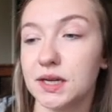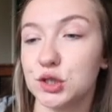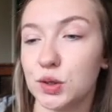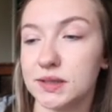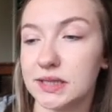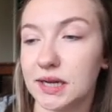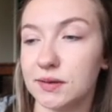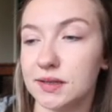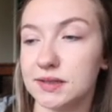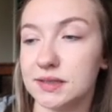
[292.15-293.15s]
Joint
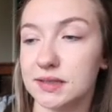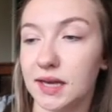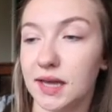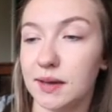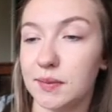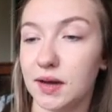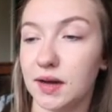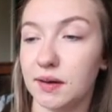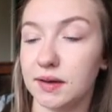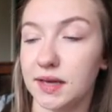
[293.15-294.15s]
account is the same,
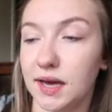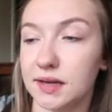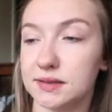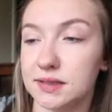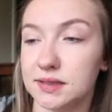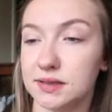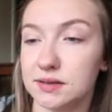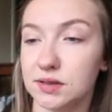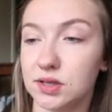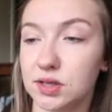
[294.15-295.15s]
uh, gas
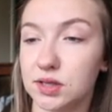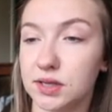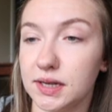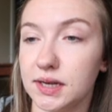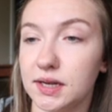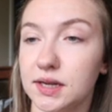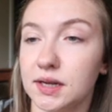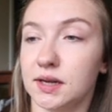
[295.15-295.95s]
is good.